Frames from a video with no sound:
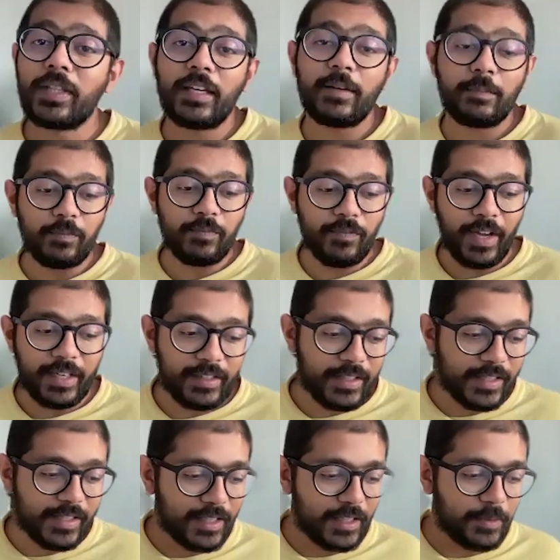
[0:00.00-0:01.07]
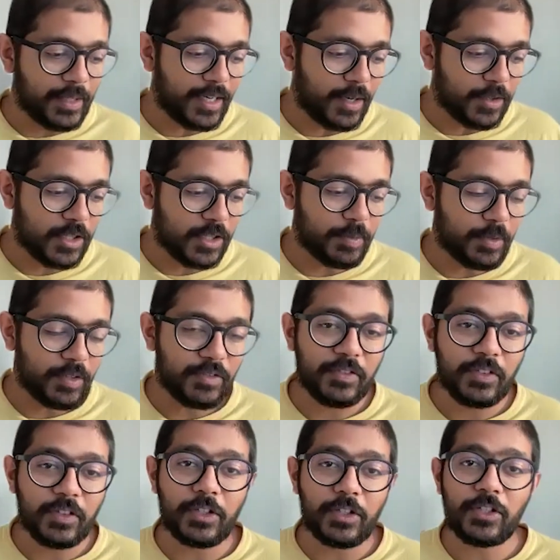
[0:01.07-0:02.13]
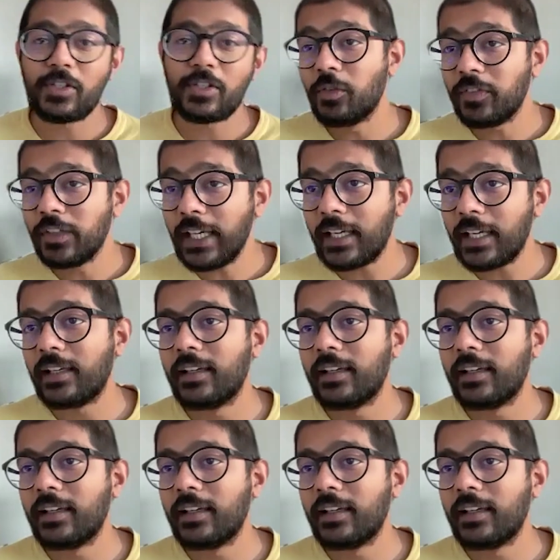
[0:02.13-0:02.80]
think very recently we announced support for Snowflake,